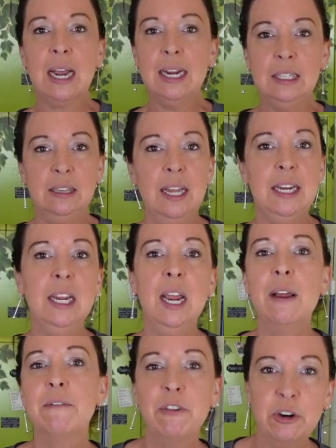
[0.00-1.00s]
I like
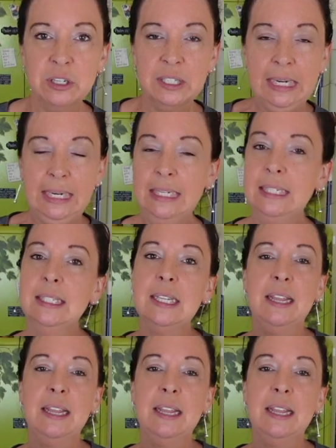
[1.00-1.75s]
it versus